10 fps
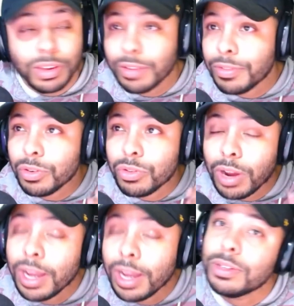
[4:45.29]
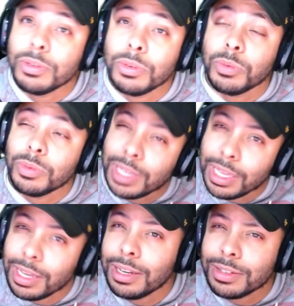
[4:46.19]
If you're trying to
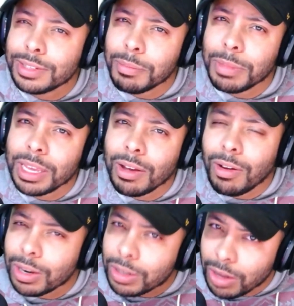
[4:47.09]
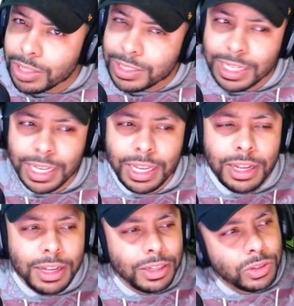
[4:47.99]
get into something on launch day,
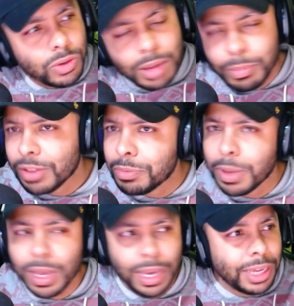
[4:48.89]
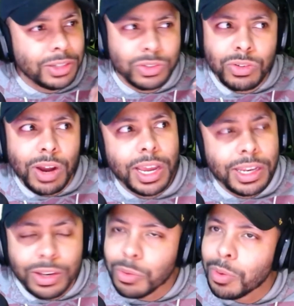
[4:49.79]
try Best Buy, try
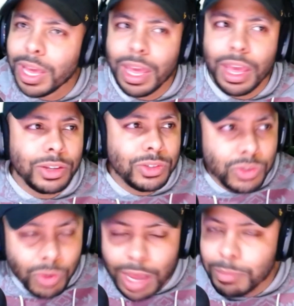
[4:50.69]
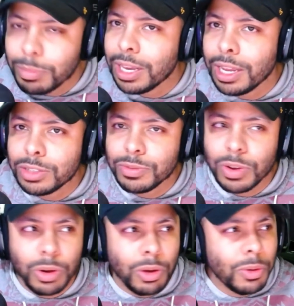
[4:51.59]
Newegg, try B&H
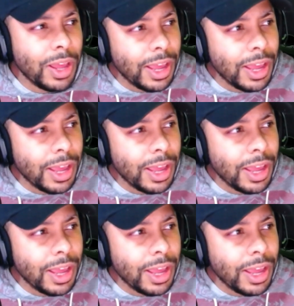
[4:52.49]
Photo.